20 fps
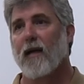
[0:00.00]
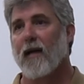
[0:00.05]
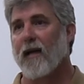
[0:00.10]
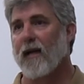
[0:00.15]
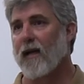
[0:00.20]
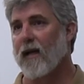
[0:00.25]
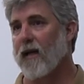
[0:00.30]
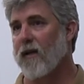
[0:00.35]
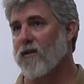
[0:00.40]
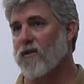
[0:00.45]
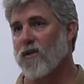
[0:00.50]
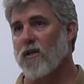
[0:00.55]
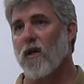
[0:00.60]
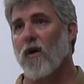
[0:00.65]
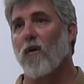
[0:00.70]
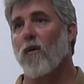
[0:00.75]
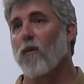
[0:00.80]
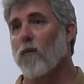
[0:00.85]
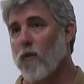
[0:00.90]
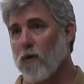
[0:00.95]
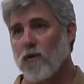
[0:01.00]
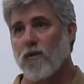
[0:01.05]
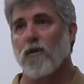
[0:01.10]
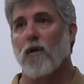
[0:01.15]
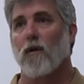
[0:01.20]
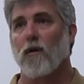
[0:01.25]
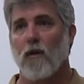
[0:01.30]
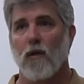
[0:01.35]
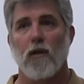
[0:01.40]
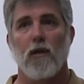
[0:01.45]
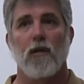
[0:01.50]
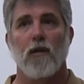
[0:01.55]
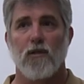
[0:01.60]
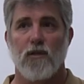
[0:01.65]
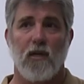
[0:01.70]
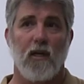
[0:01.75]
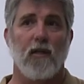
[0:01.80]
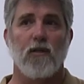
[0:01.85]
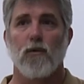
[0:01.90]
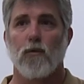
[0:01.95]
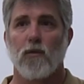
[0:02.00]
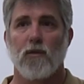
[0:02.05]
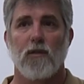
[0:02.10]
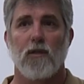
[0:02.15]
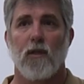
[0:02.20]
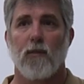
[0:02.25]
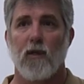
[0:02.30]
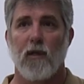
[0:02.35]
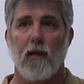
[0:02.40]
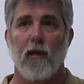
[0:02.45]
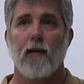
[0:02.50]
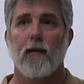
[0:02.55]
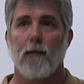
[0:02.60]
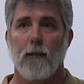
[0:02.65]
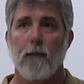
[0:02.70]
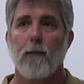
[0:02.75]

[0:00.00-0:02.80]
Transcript: and let us know, and we'll start looking to schedule with some of that.